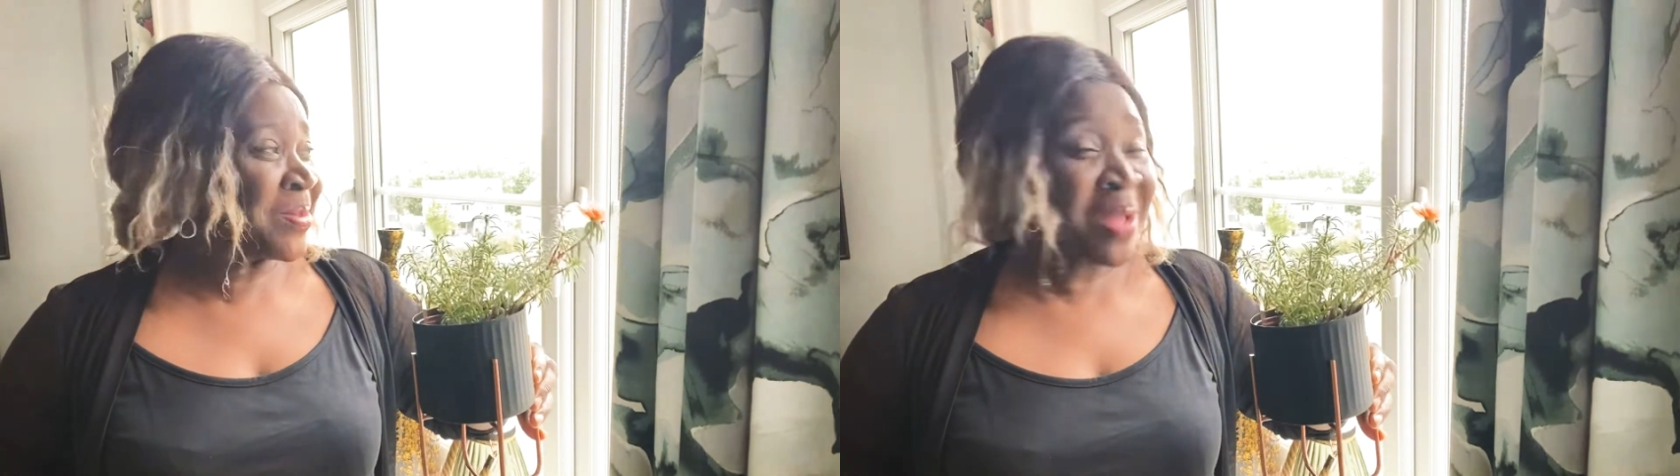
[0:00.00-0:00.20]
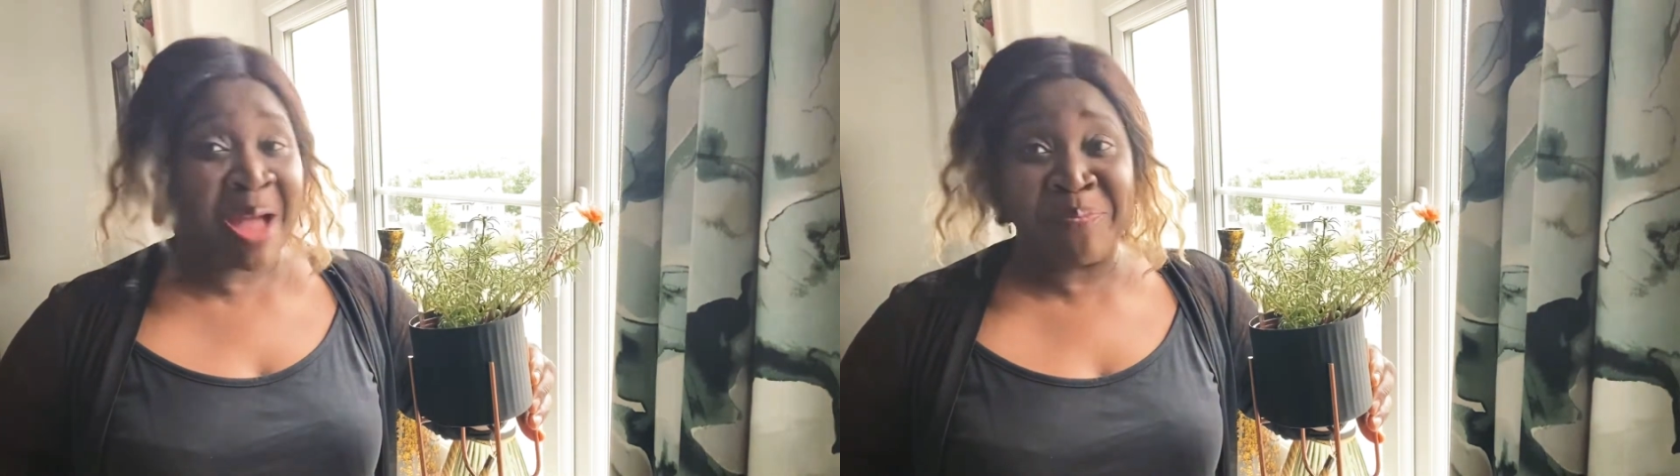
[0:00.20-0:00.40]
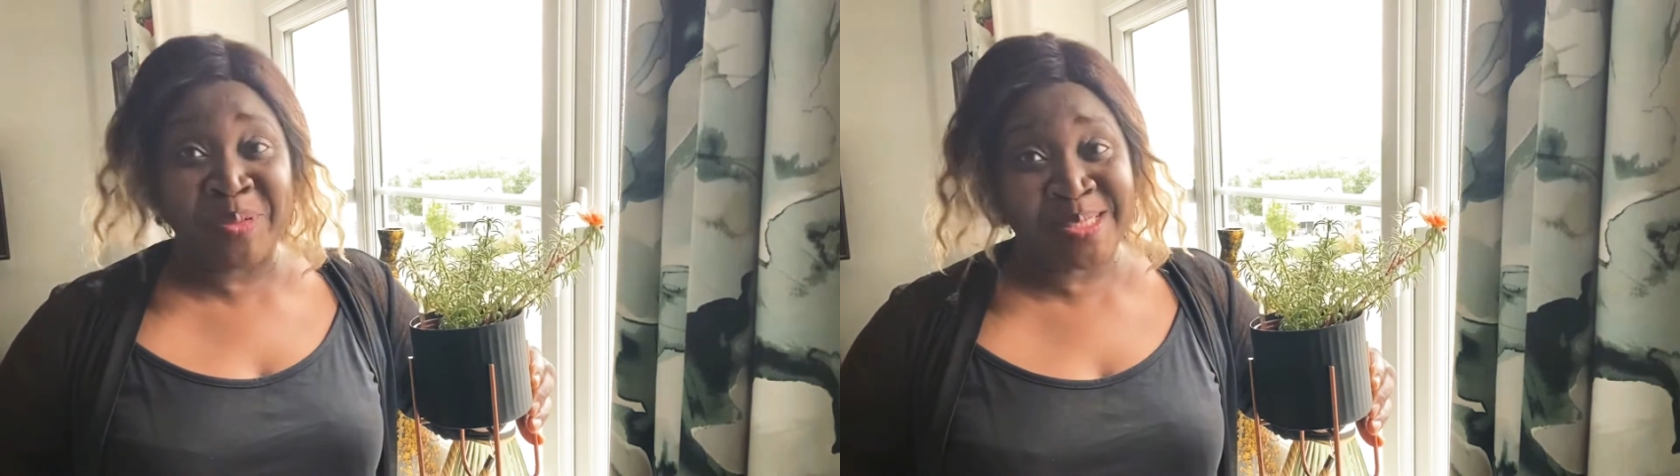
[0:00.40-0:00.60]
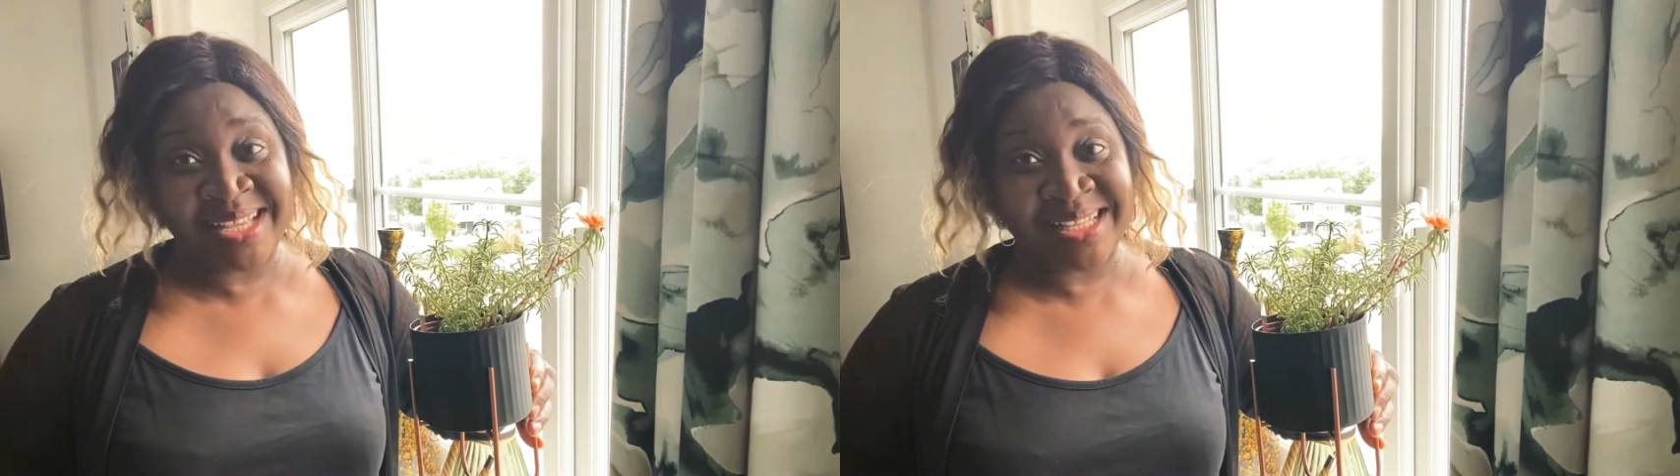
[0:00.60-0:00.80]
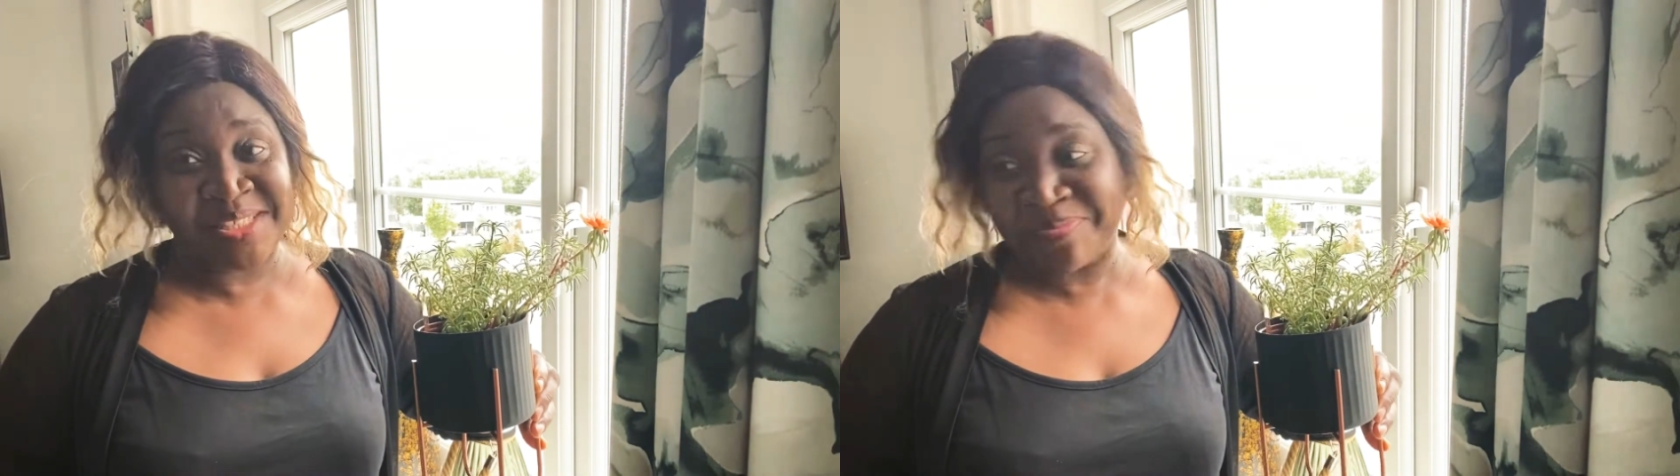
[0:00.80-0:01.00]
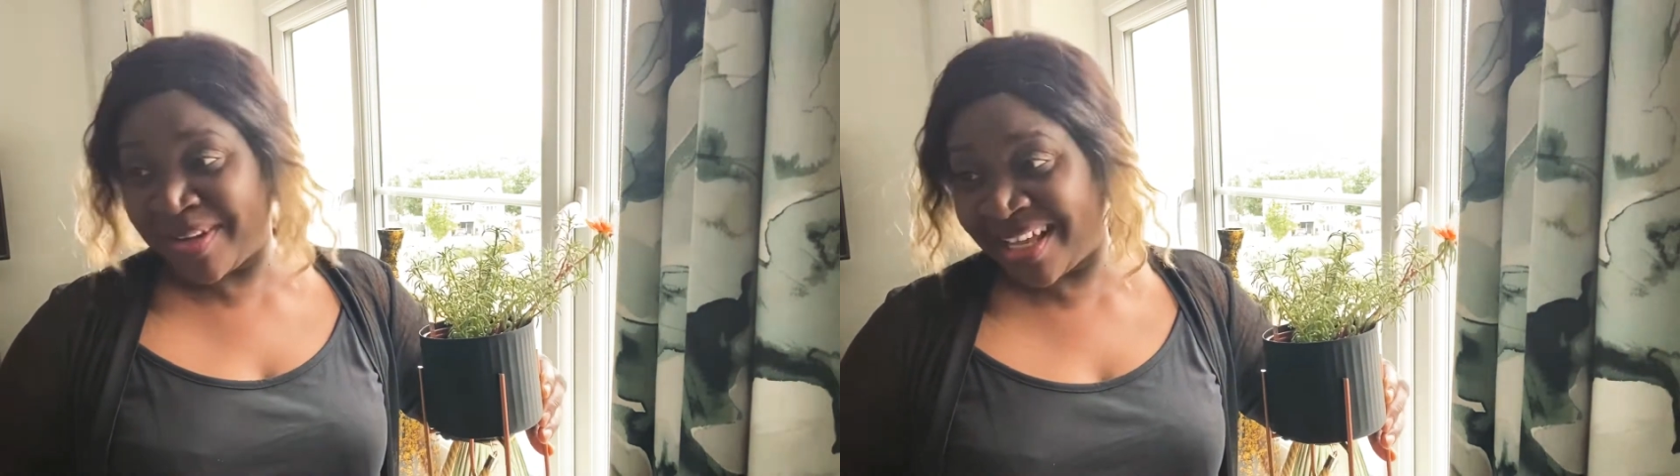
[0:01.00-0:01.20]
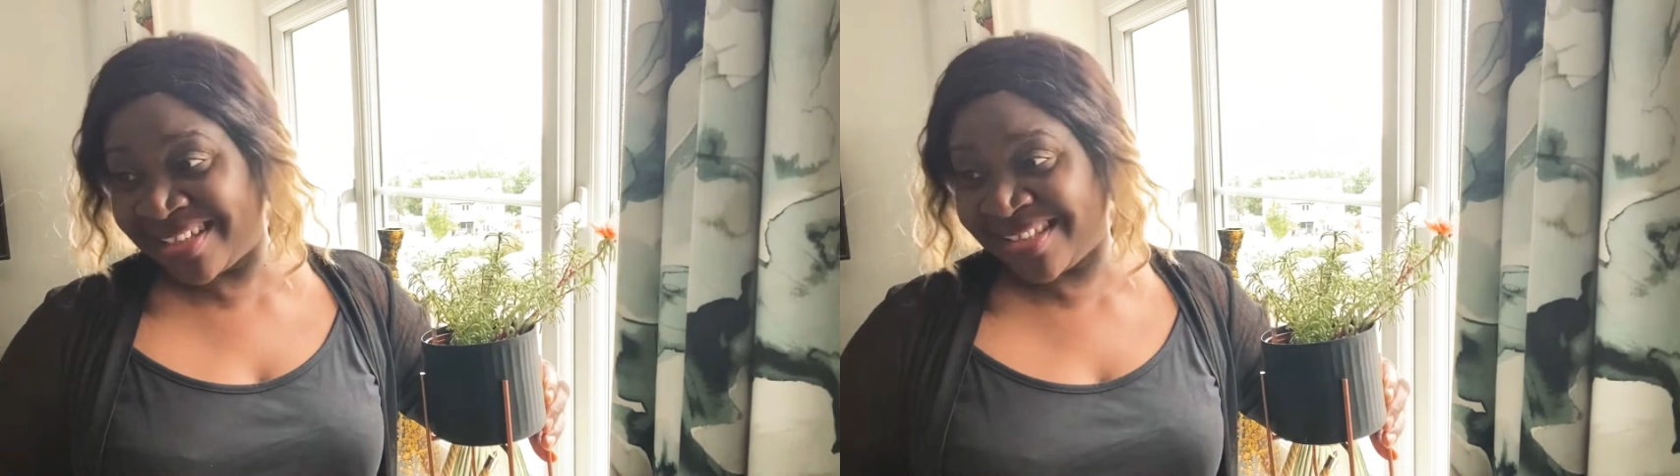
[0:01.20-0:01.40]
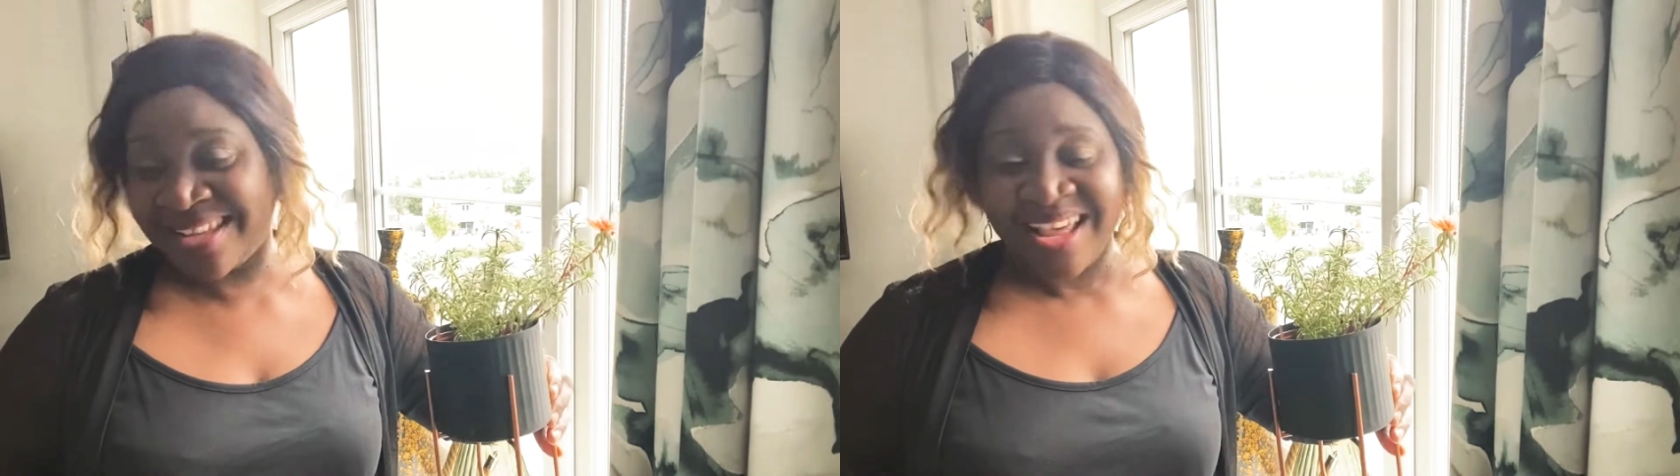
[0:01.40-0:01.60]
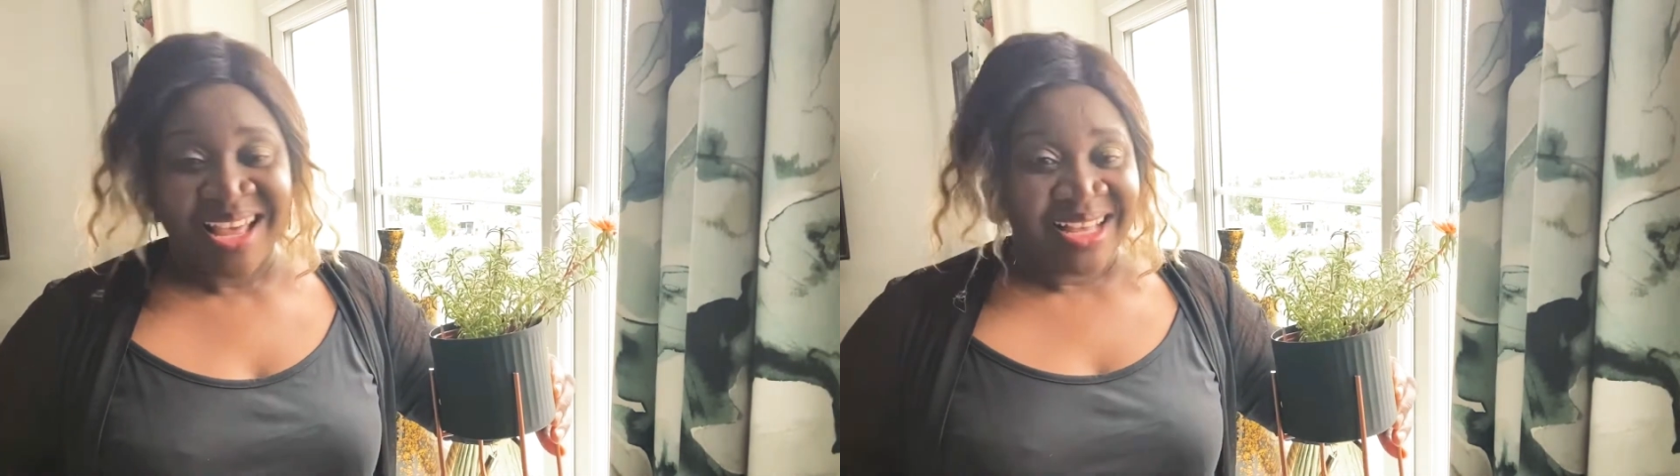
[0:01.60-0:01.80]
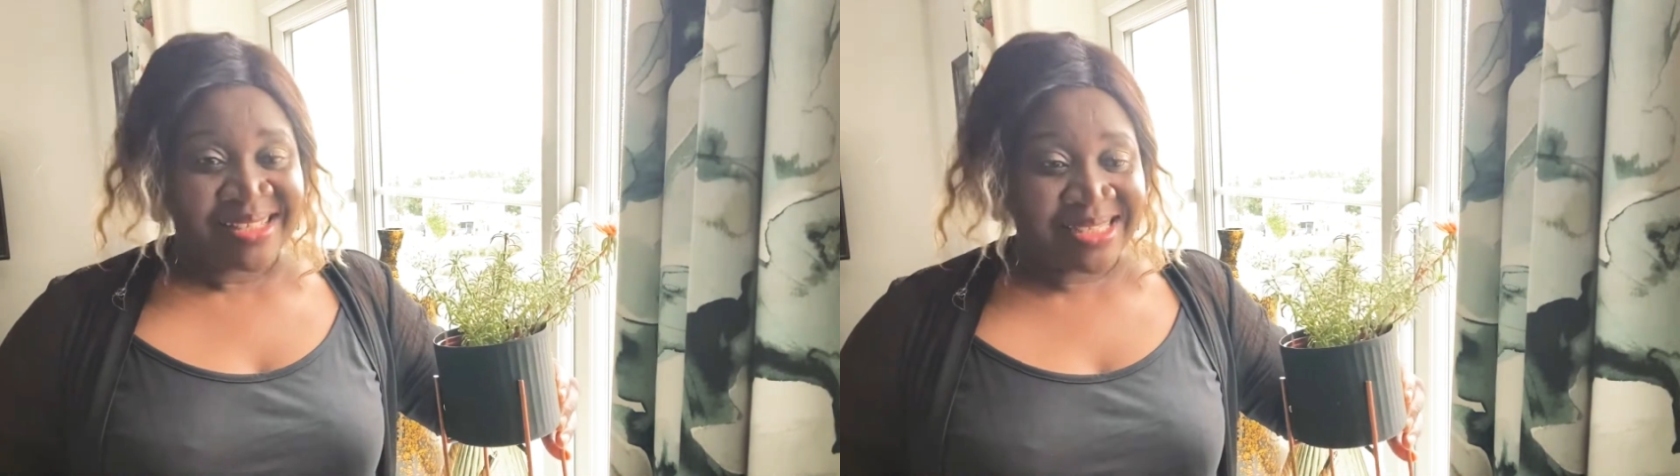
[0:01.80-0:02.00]
abundant plants
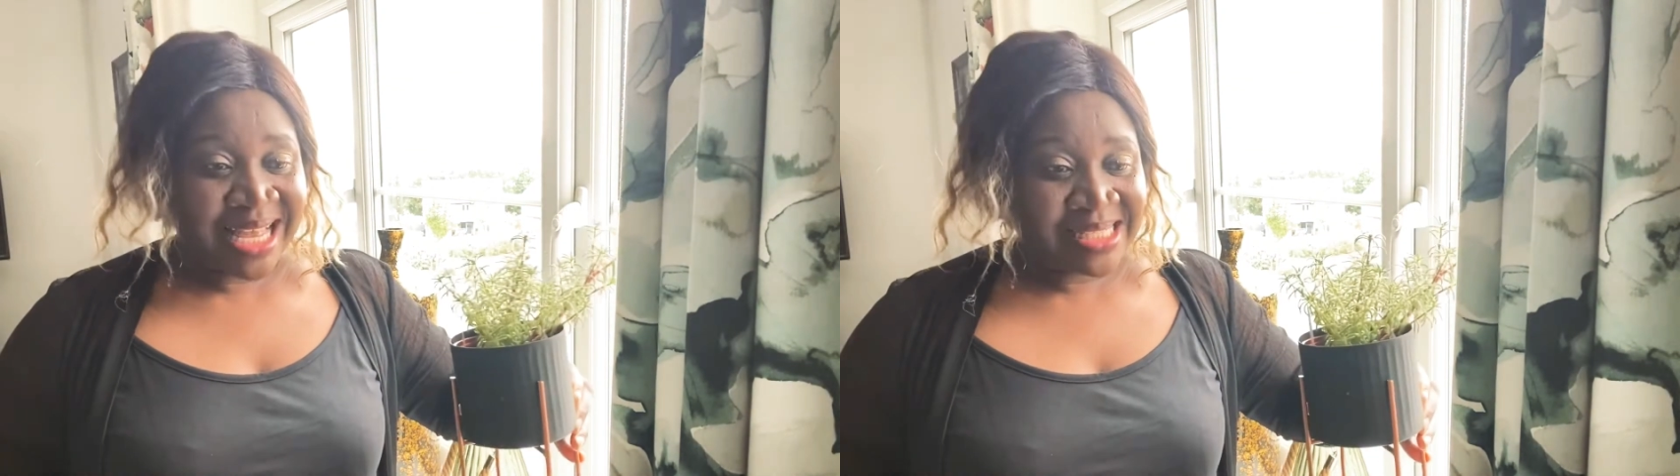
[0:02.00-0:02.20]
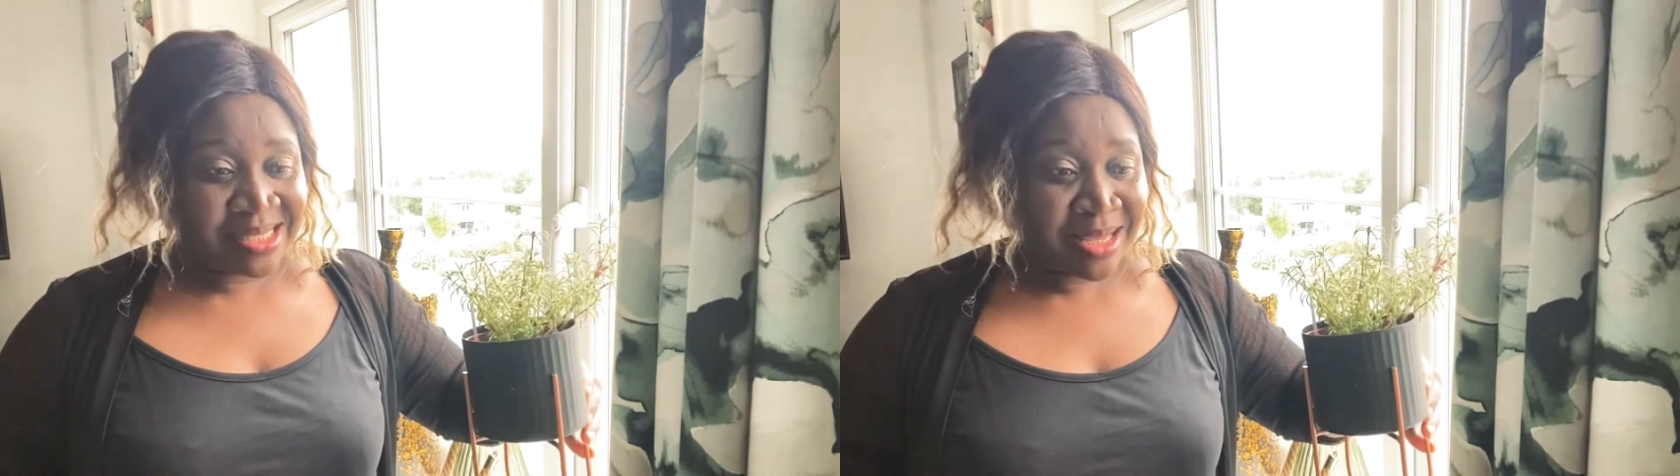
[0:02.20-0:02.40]
that